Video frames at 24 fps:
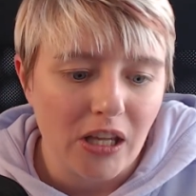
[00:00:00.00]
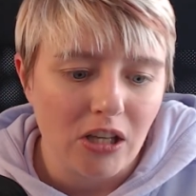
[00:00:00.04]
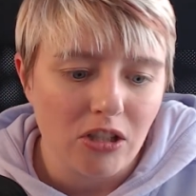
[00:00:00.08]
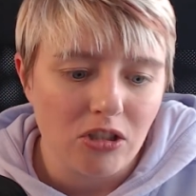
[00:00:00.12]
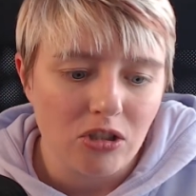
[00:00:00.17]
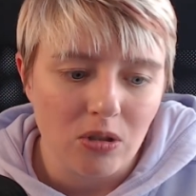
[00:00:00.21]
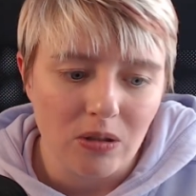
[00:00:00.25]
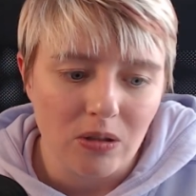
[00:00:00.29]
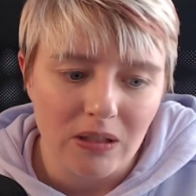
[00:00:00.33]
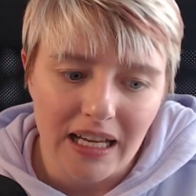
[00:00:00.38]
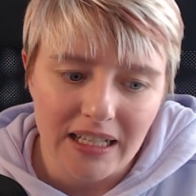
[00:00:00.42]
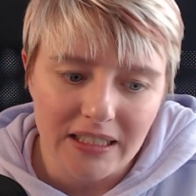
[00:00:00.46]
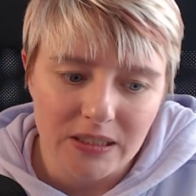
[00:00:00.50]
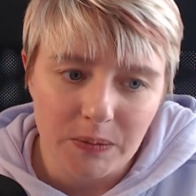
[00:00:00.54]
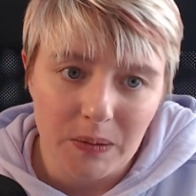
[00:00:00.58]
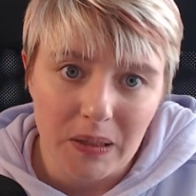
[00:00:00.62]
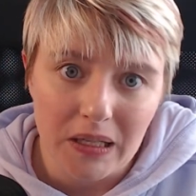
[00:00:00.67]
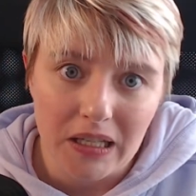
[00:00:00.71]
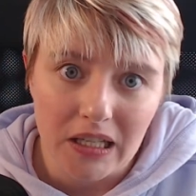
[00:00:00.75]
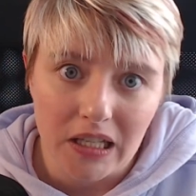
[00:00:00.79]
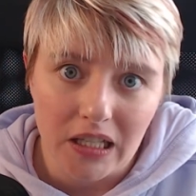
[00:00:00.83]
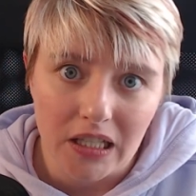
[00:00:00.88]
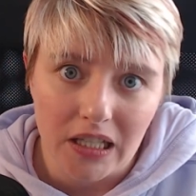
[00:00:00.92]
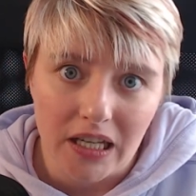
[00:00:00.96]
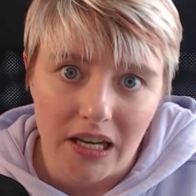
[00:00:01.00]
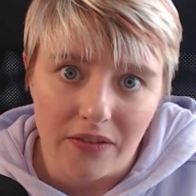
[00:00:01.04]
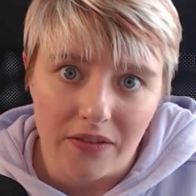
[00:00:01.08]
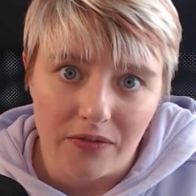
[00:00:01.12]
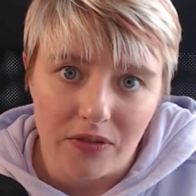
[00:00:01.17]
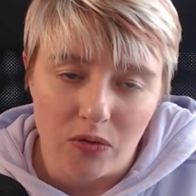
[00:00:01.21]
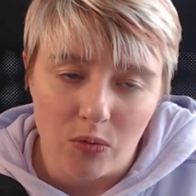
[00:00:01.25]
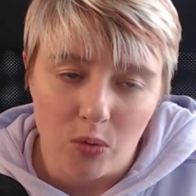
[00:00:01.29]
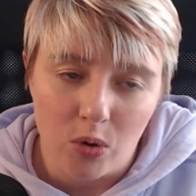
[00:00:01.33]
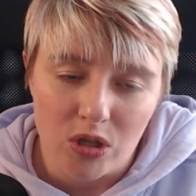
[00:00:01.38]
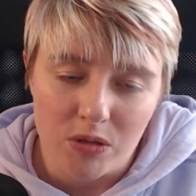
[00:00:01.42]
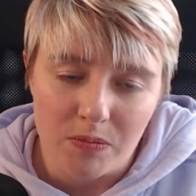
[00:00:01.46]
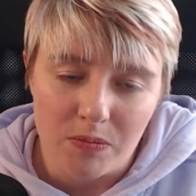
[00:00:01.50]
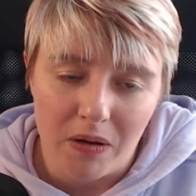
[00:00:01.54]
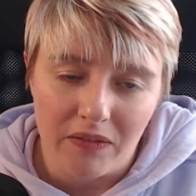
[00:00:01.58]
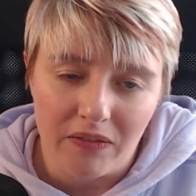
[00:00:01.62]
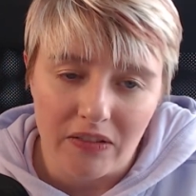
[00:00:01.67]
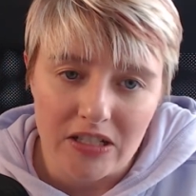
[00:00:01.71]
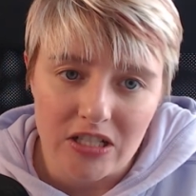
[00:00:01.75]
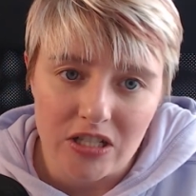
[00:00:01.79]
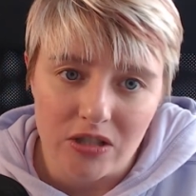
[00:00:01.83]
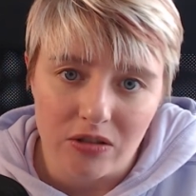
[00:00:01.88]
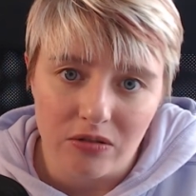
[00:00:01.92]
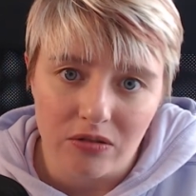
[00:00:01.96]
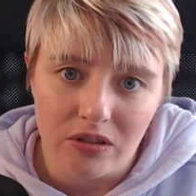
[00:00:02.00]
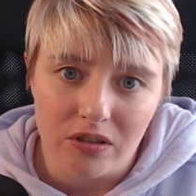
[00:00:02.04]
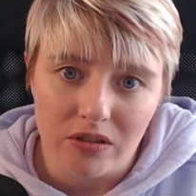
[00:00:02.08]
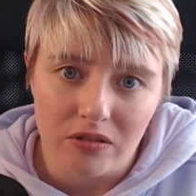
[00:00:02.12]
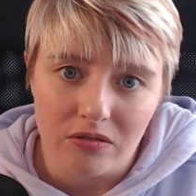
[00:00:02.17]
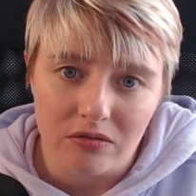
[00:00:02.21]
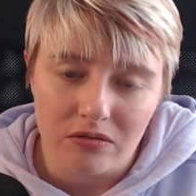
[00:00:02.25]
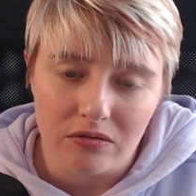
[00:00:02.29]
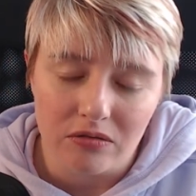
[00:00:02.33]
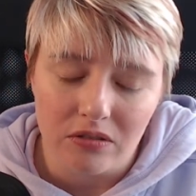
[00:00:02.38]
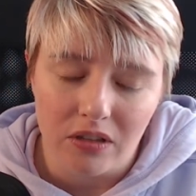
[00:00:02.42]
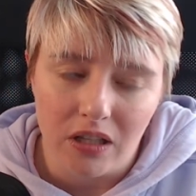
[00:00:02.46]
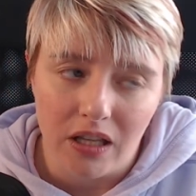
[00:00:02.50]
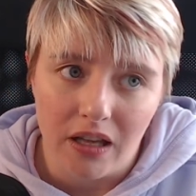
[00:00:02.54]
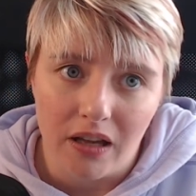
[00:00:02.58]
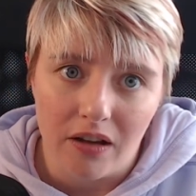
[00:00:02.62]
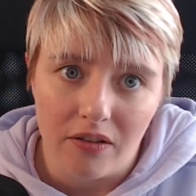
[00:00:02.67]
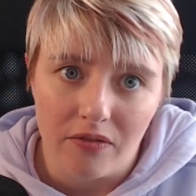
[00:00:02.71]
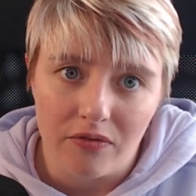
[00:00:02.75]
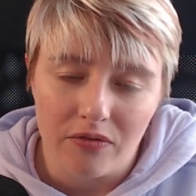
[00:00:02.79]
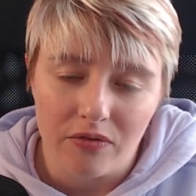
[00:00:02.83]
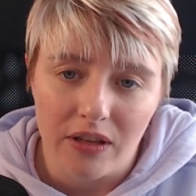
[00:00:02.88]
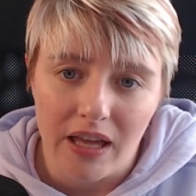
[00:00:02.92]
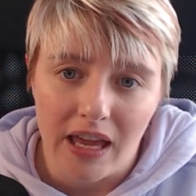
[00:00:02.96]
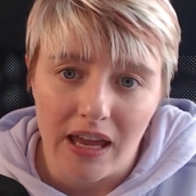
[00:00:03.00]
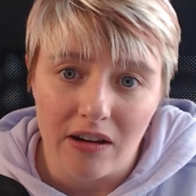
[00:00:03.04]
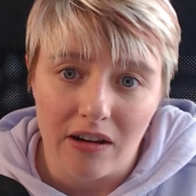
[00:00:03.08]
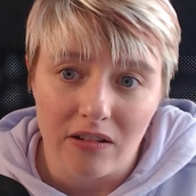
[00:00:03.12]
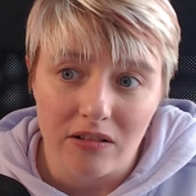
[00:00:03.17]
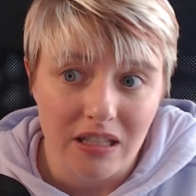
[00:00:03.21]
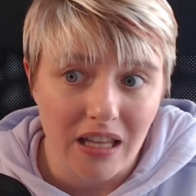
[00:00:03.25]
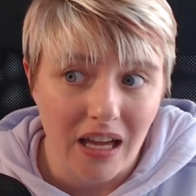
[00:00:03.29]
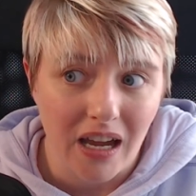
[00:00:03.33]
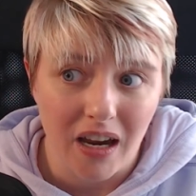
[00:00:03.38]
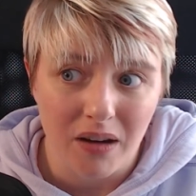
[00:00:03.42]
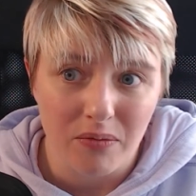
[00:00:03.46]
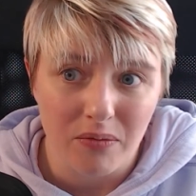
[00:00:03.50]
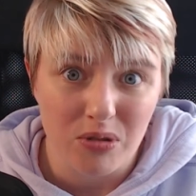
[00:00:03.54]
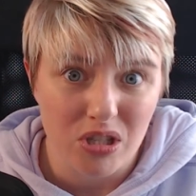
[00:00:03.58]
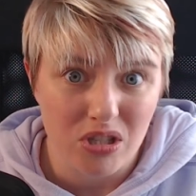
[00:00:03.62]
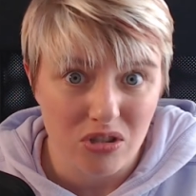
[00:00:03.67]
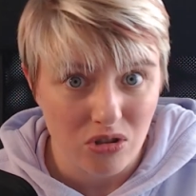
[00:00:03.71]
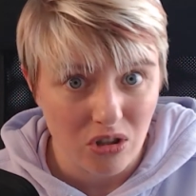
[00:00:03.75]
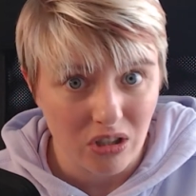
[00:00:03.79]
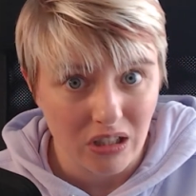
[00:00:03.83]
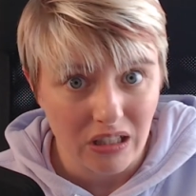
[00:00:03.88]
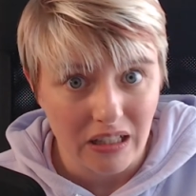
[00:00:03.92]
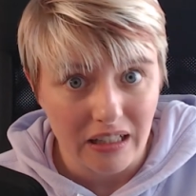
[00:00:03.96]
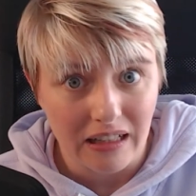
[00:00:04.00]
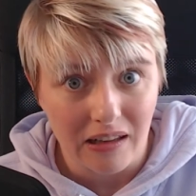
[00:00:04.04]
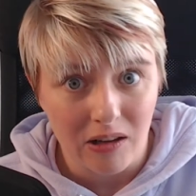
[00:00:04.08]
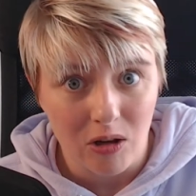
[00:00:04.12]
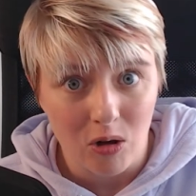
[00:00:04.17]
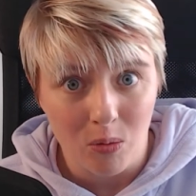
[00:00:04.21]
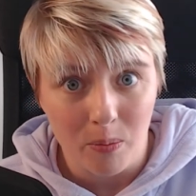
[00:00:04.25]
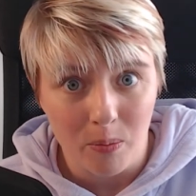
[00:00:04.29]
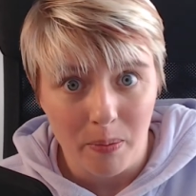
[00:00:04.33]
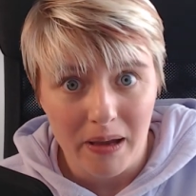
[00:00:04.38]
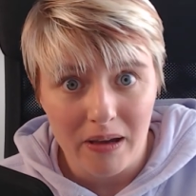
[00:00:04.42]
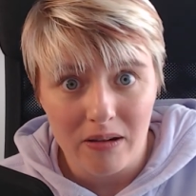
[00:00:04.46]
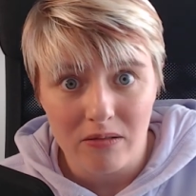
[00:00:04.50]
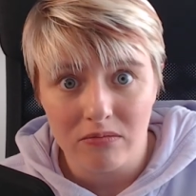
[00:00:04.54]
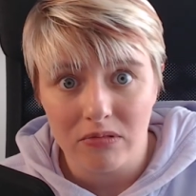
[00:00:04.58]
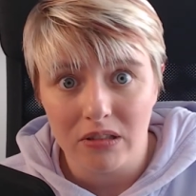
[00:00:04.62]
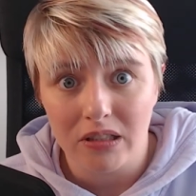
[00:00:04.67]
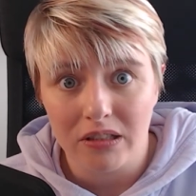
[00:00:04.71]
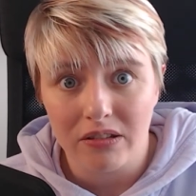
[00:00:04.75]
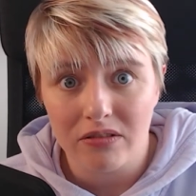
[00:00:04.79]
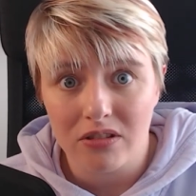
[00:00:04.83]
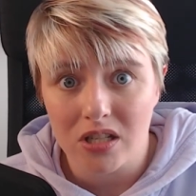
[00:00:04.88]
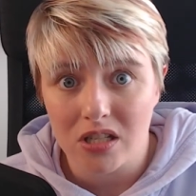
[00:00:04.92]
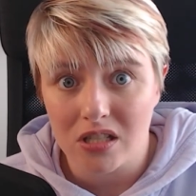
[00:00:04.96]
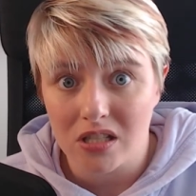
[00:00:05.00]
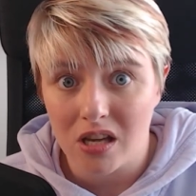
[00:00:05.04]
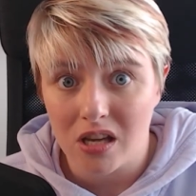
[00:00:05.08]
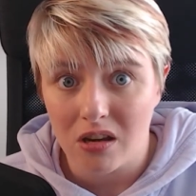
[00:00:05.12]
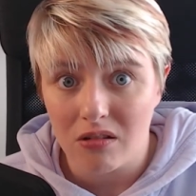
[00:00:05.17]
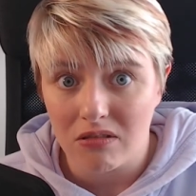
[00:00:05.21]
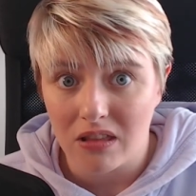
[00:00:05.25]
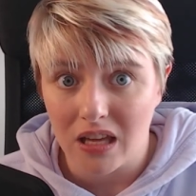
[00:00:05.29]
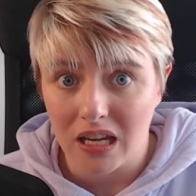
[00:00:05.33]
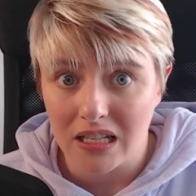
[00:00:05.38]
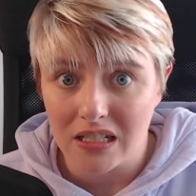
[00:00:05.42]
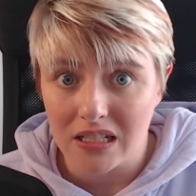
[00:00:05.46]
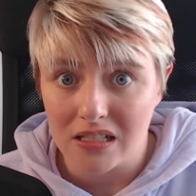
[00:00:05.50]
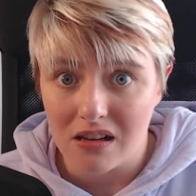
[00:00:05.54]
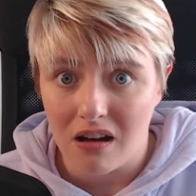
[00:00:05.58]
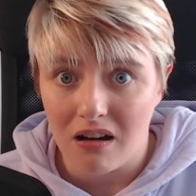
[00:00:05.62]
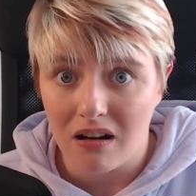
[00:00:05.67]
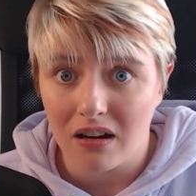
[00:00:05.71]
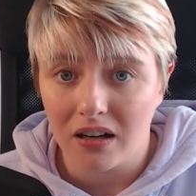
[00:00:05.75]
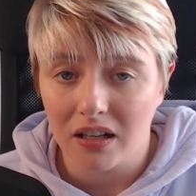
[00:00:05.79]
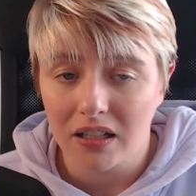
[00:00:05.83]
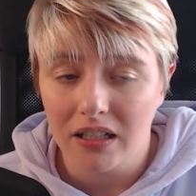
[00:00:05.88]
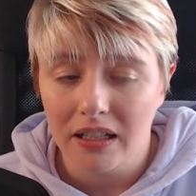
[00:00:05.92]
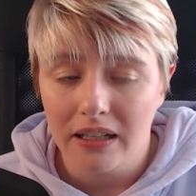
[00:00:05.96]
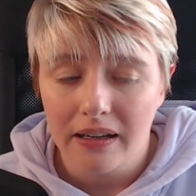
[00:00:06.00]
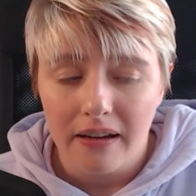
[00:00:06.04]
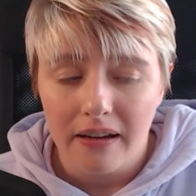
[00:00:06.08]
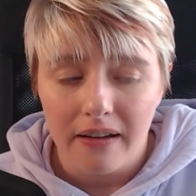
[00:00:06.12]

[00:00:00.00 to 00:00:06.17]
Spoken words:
So last week, if you watched my video, you'll have heard that I was struggling a little bit with just how things are.